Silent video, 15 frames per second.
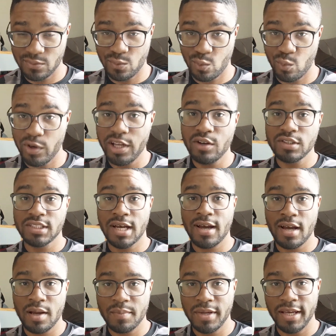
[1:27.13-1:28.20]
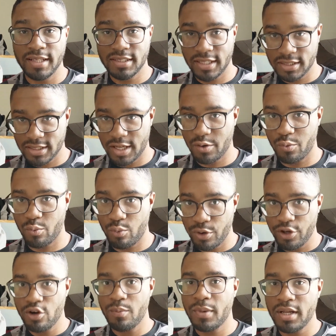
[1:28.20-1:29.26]
real time and takes like
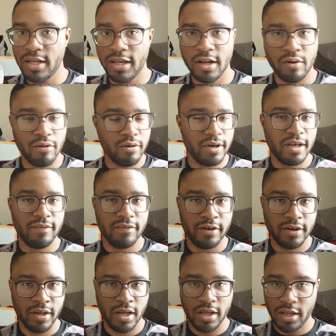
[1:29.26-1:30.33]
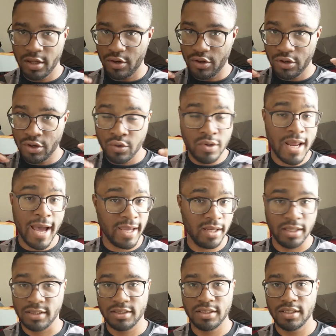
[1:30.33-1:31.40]
real money and real effort, do not
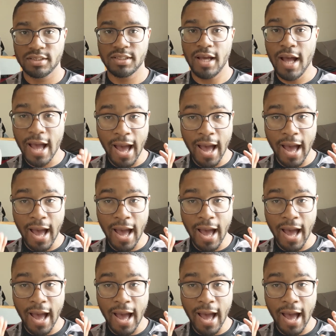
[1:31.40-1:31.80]
get into this.